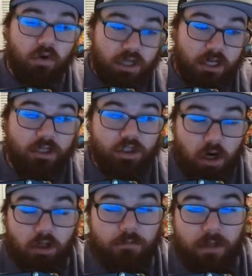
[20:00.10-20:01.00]
getting
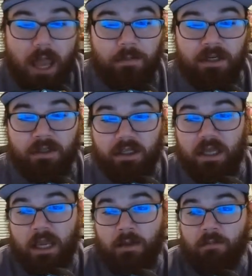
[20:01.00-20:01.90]
Charlie Blackmon in the
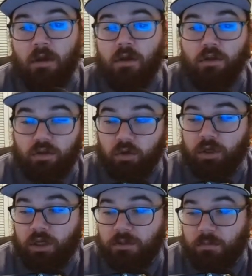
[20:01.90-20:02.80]
game, you
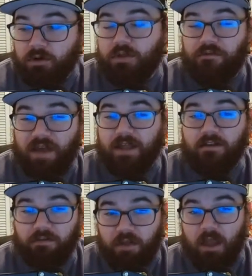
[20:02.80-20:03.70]
doing his most
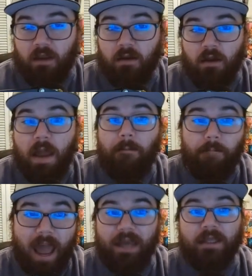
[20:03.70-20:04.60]
effective thing,
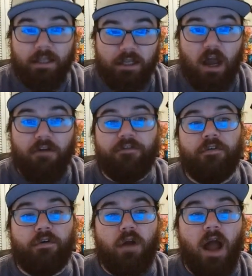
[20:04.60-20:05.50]
batting leadoff
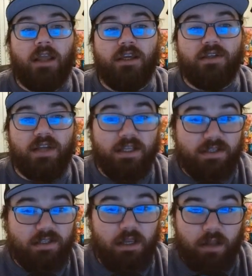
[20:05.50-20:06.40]
for the Rockies
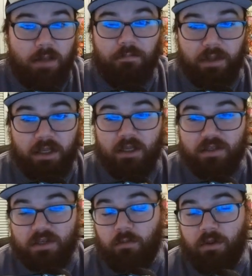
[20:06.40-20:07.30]
and being
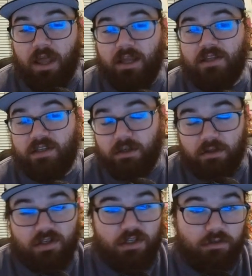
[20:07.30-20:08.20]
someone that can
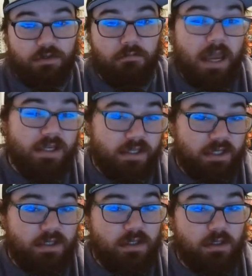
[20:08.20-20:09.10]
still steal some
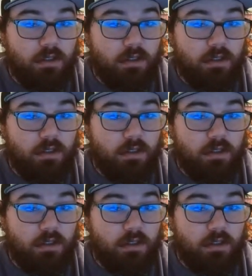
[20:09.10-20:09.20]
bases.